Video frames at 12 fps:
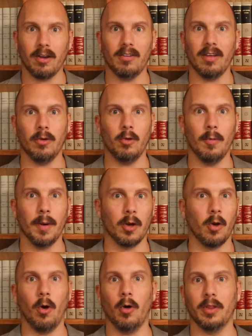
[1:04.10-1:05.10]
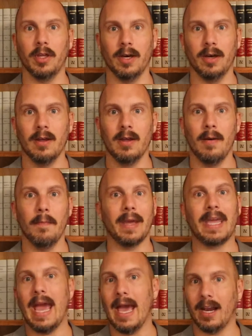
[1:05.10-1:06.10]
how to tell you about all the
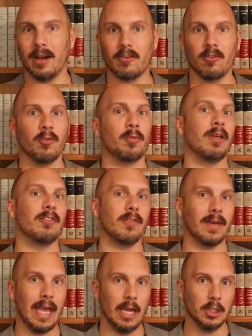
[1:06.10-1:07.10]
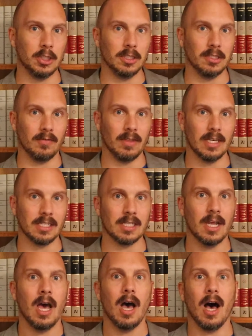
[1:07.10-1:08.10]
mechanics or specifications of
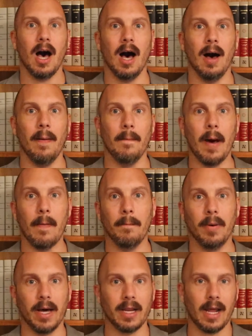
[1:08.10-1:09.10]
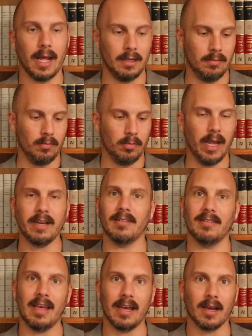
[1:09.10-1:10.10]
this, but I'd like
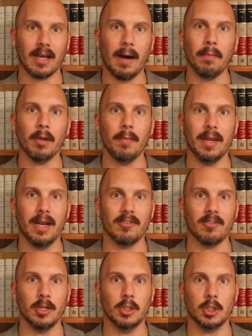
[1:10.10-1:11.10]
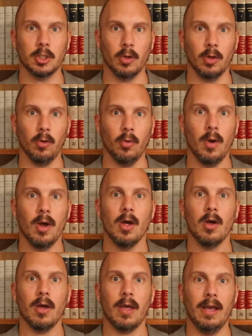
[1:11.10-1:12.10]
to take a couple of minutes and show you
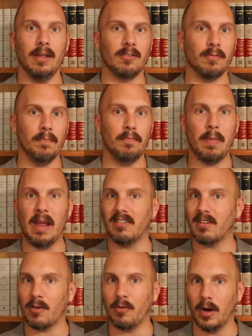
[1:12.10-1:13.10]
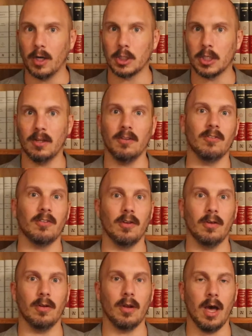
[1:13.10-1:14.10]
its basic functions
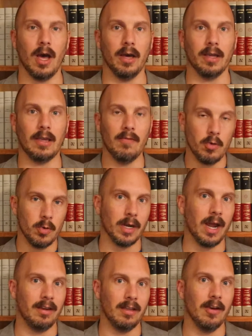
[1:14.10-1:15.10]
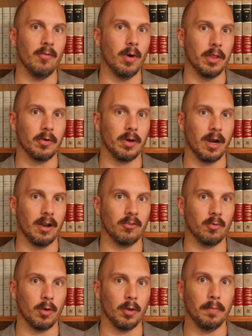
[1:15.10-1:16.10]
and give you an idea of whether or not
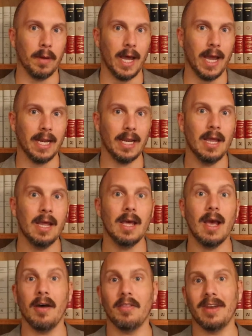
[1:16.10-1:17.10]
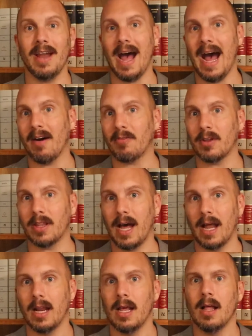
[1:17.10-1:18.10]
it's worth buying. And then after
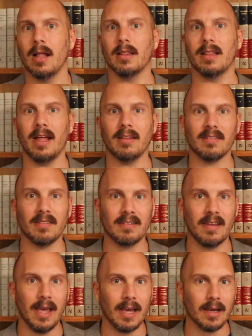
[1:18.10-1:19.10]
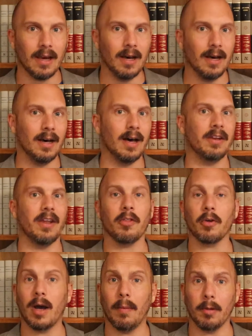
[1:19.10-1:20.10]
that, let's take
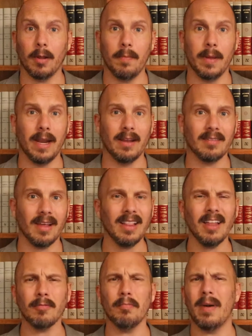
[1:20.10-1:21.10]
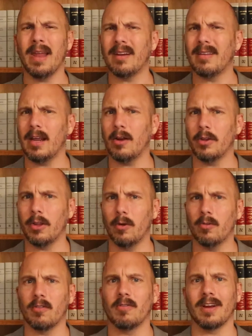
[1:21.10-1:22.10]
another couple of minutes and let's meditate on the
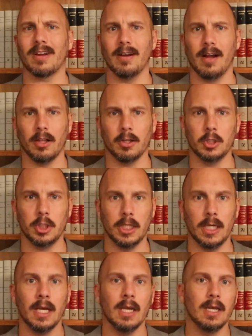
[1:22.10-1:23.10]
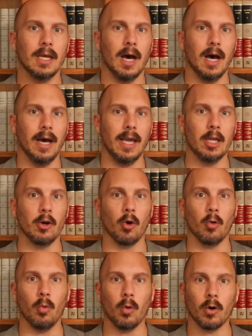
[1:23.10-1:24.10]
use of technology in
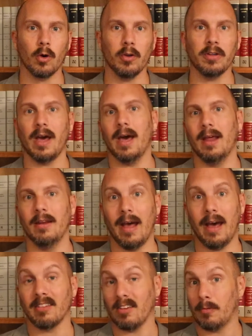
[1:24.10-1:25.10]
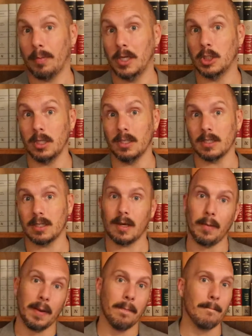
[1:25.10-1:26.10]
our world and as a species.
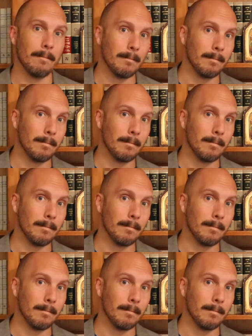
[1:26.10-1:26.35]
Come on.